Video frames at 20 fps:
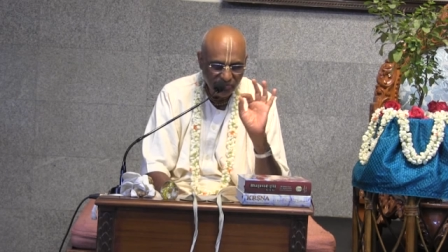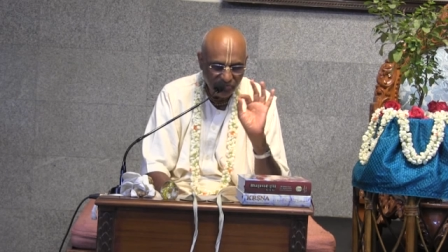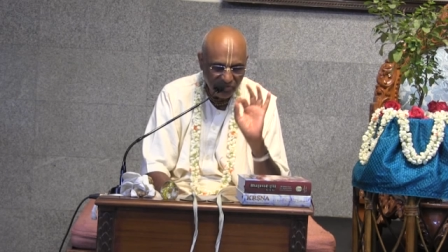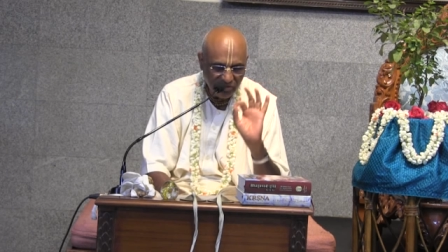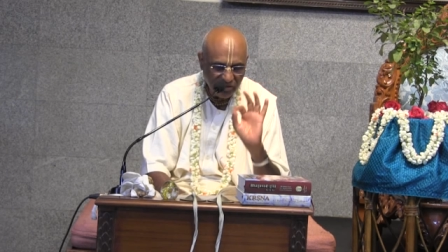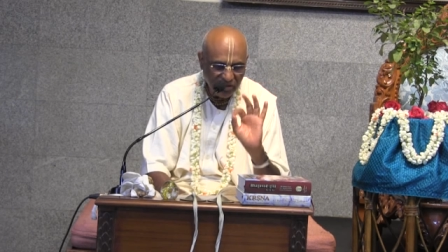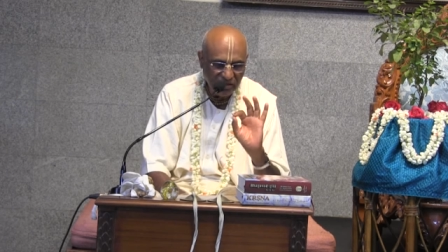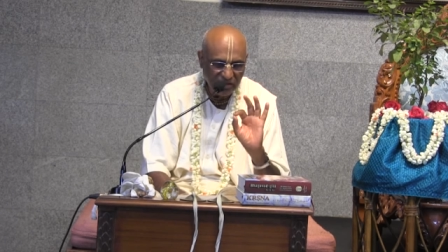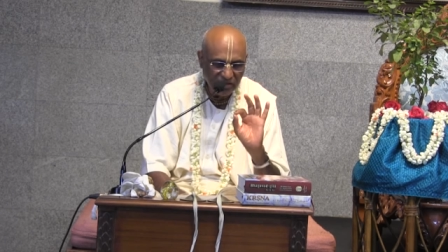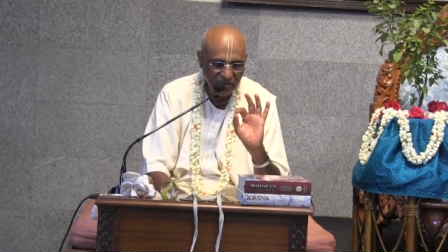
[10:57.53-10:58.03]

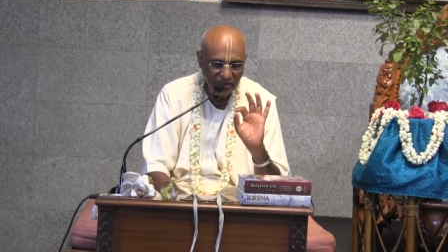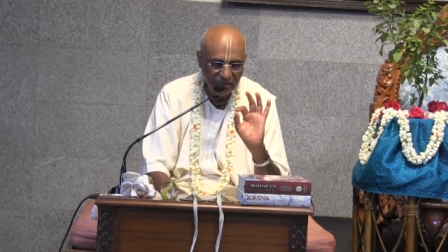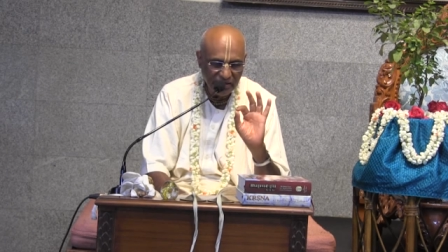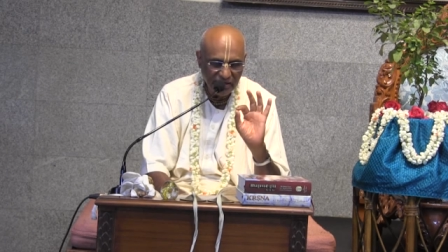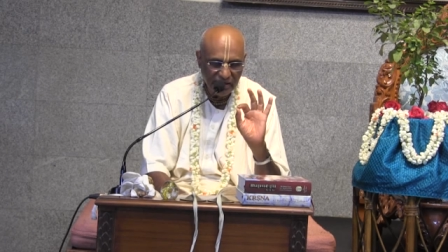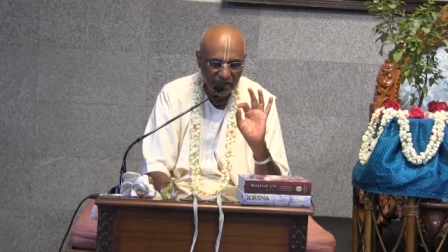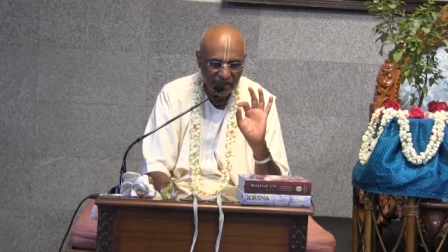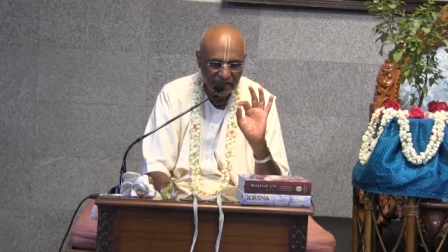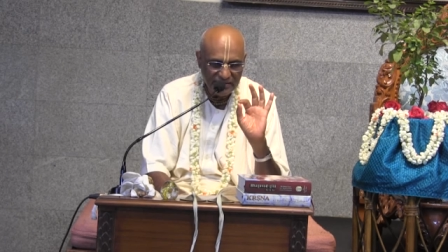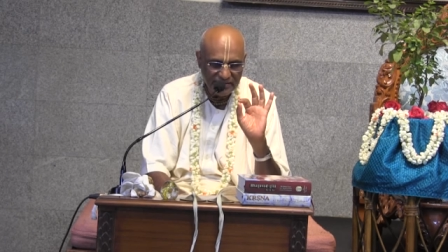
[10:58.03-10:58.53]
we
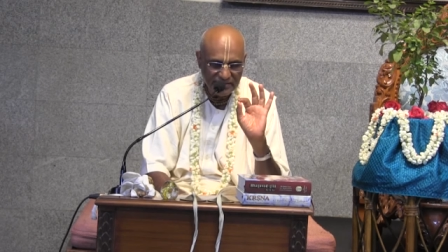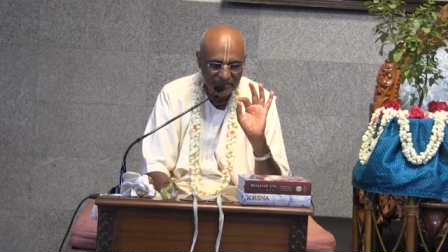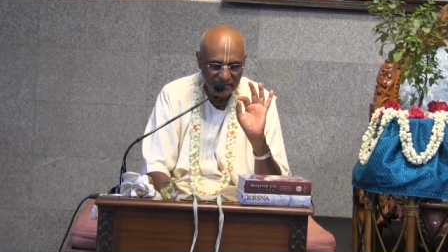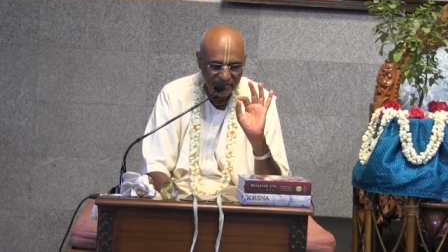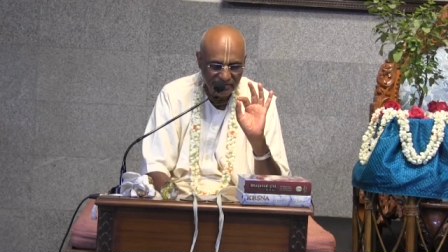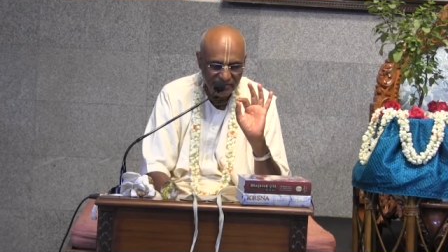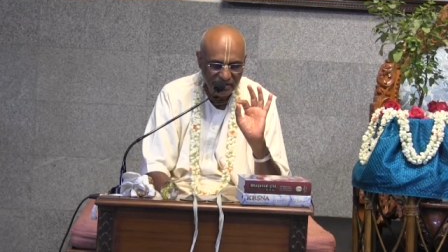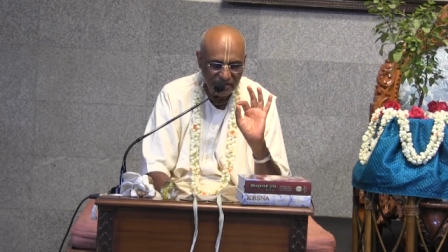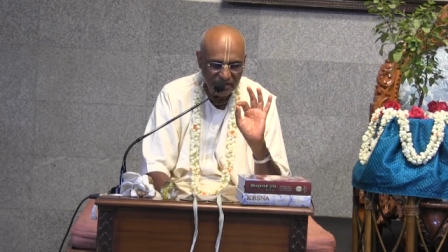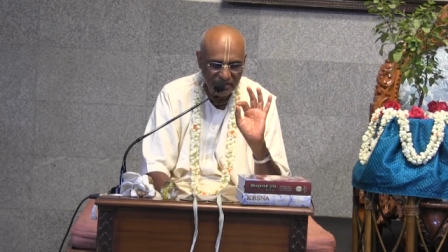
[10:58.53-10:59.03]
as
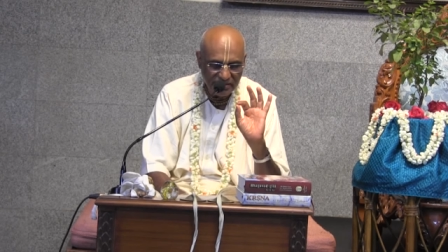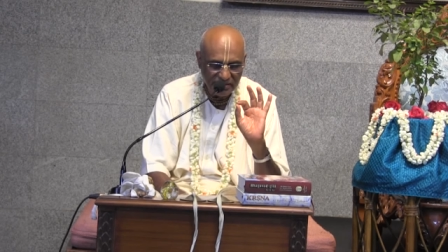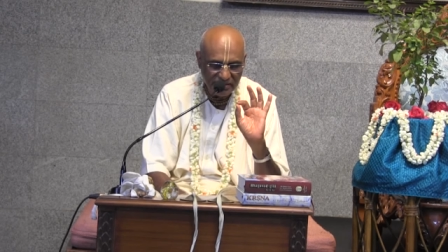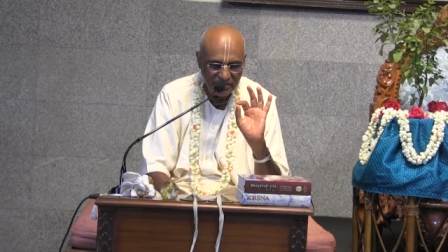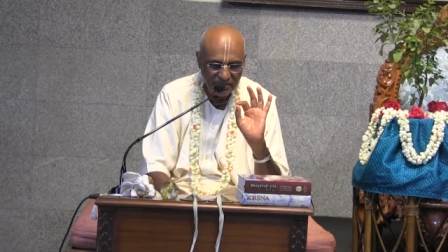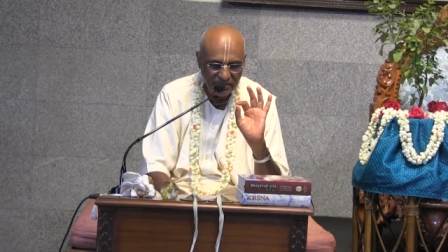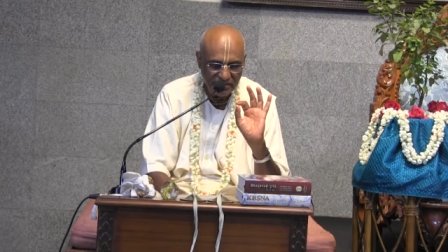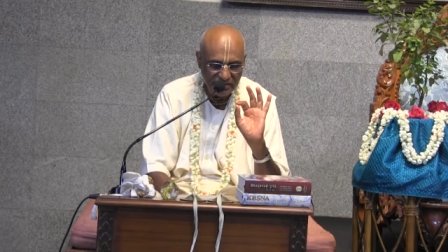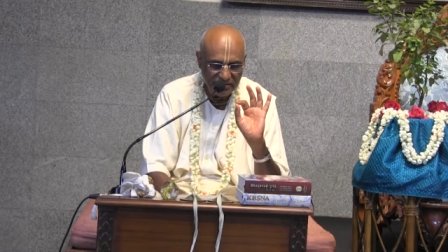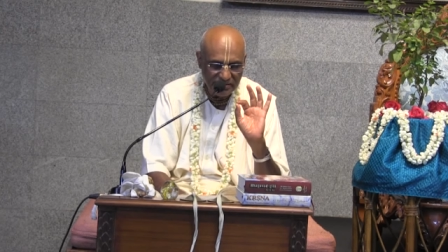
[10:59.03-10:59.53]
living
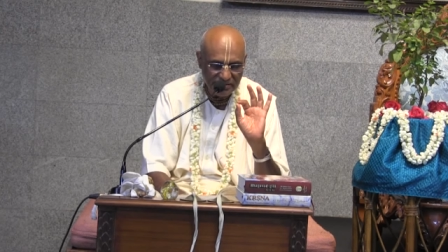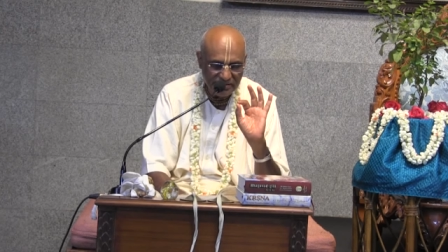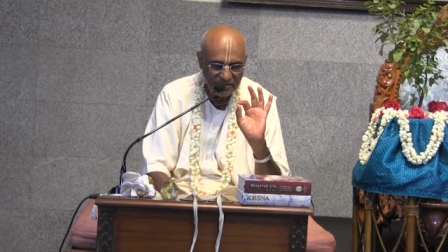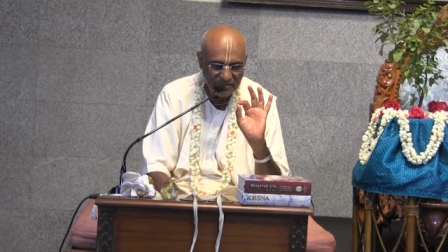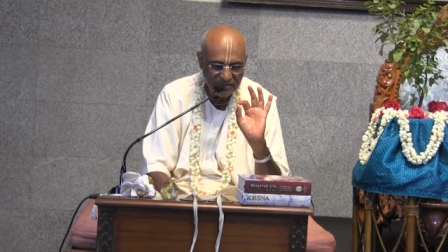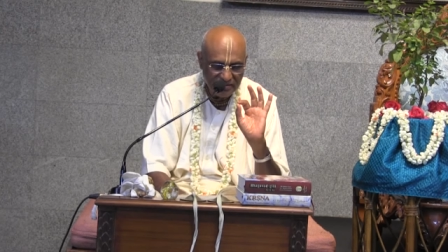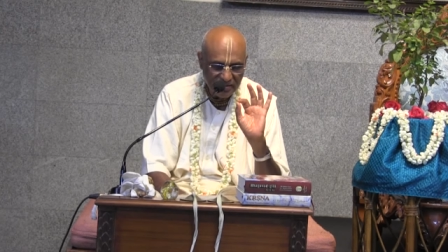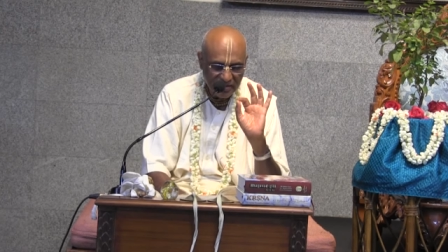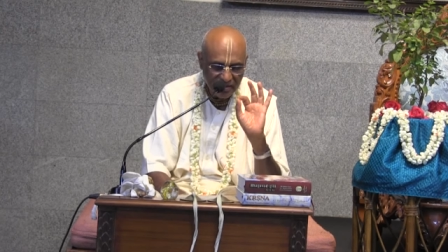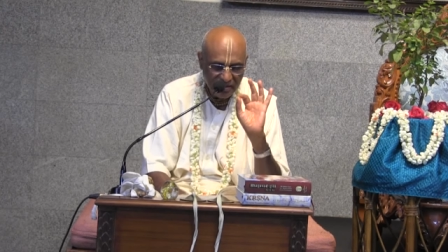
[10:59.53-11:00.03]

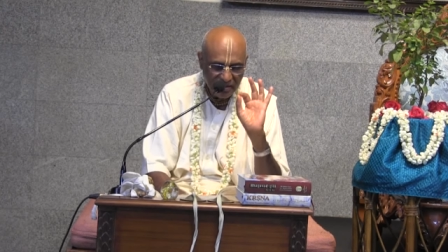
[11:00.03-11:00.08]
entities